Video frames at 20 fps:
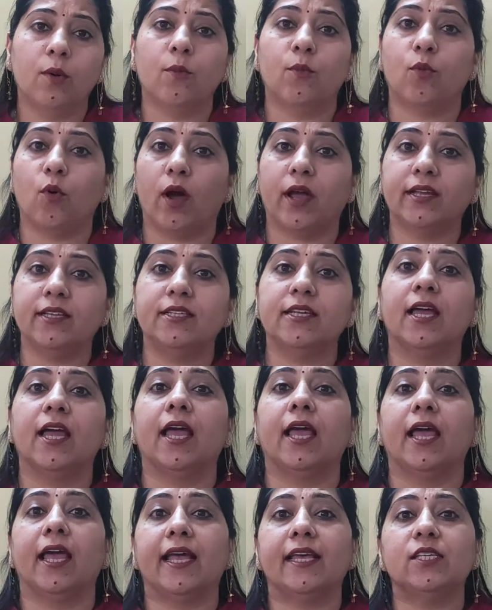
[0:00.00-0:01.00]
point
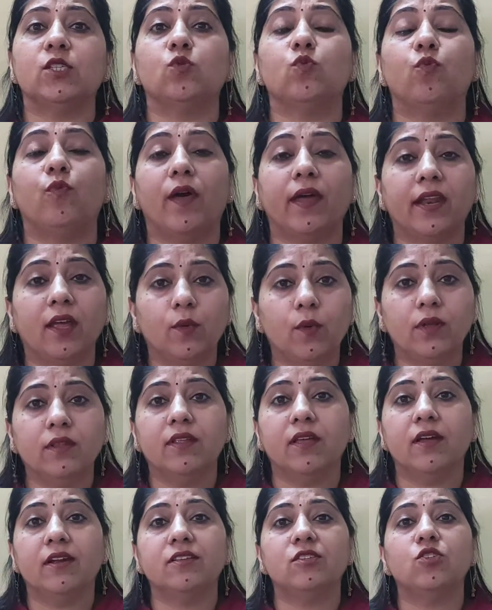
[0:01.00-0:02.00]
is whenever
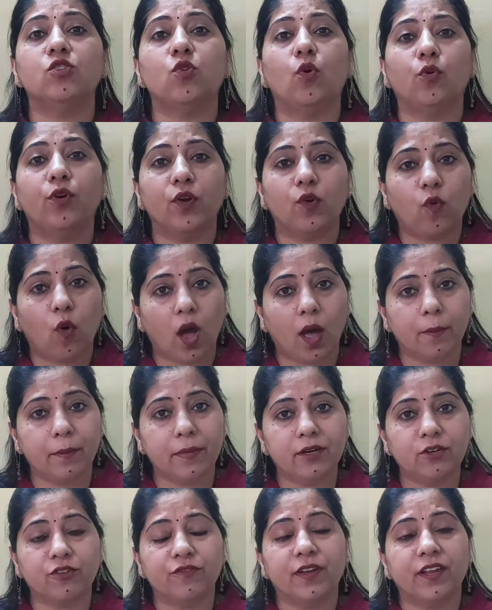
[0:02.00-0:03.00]
there is no
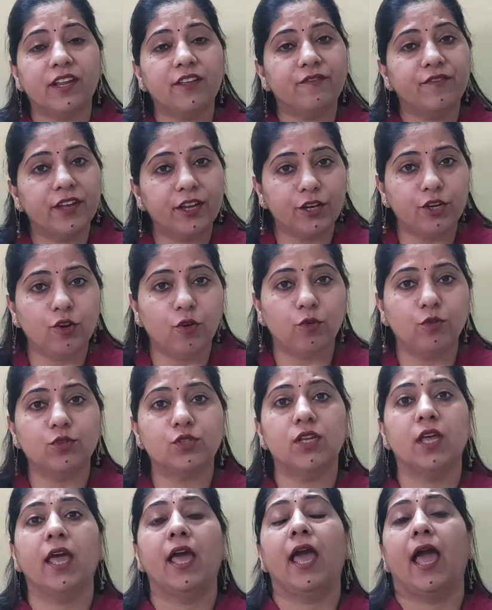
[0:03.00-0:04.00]
requirement of any videos,
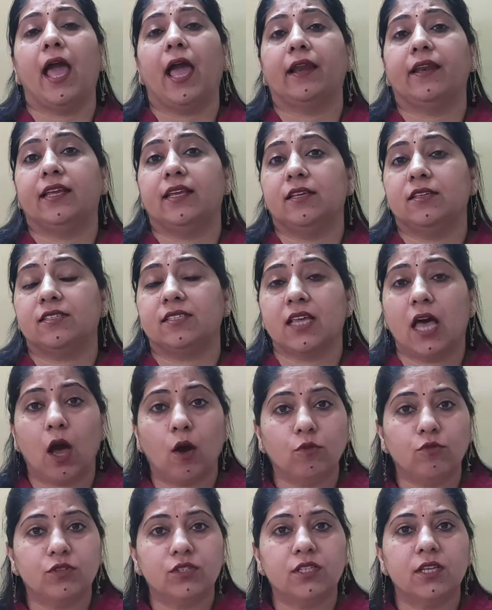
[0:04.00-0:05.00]
any
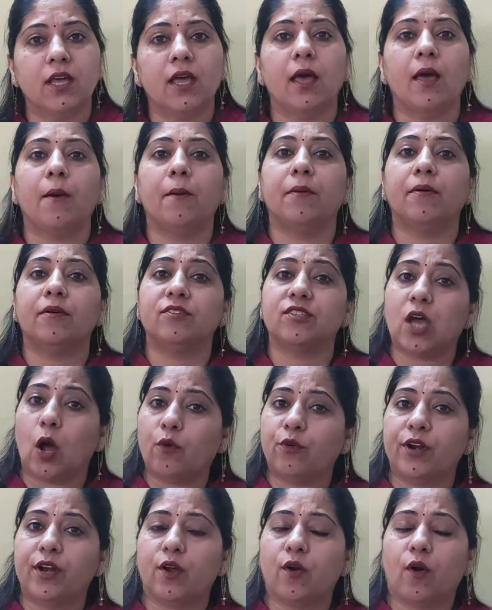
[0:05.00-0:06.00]
sound
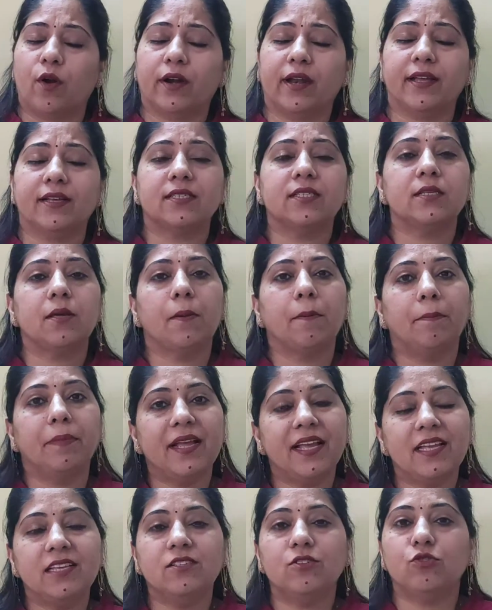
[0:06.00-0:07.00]
recordings,
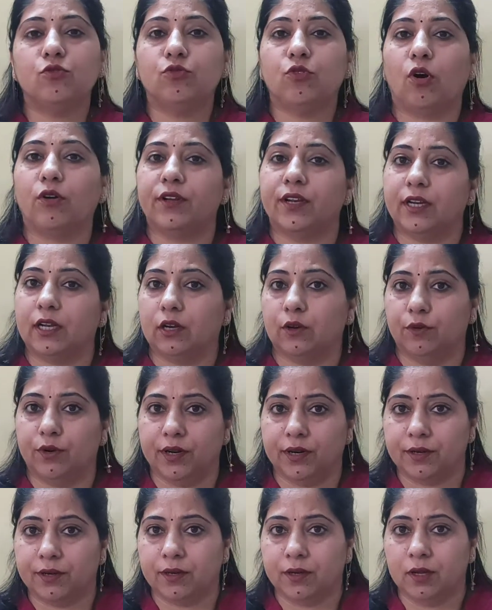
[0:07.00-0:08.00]
please do not include
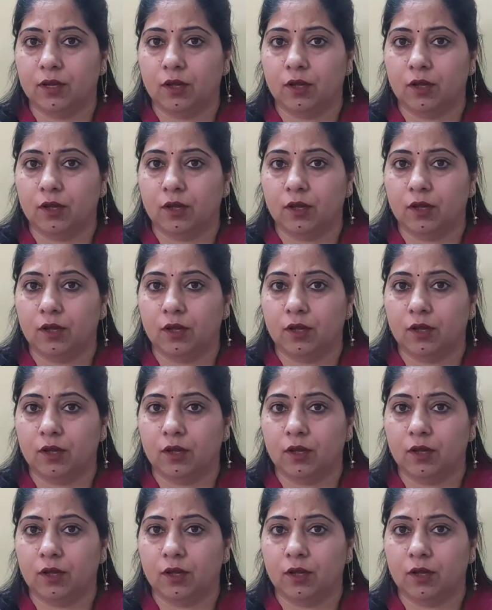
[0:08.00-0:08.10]
it.